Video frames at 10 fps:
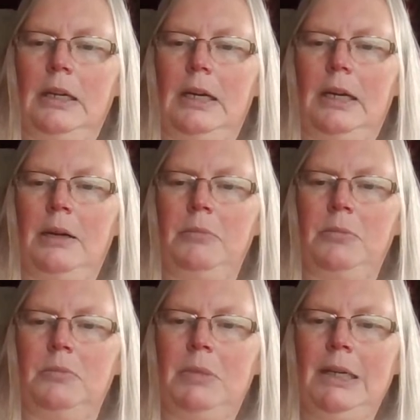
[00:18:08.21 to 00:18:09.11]

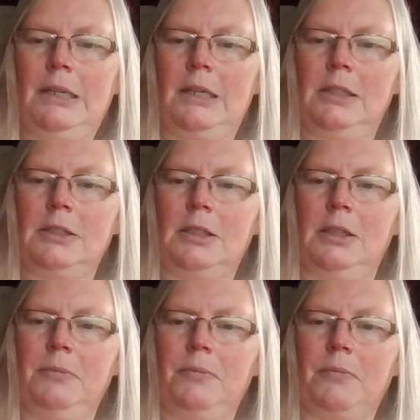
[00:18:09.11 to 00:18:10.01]
Made in
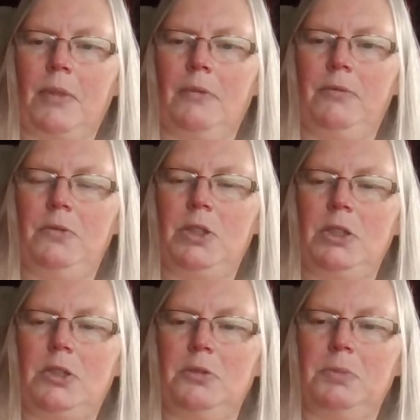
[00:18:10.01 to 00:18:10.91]
Italy,
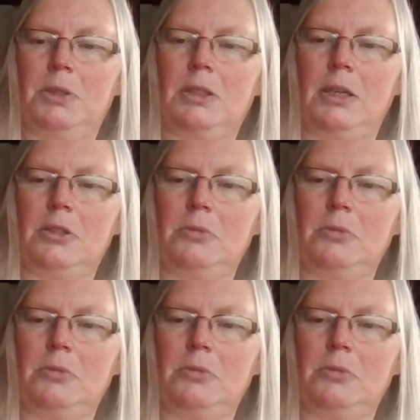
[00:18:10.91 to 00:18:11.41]
52%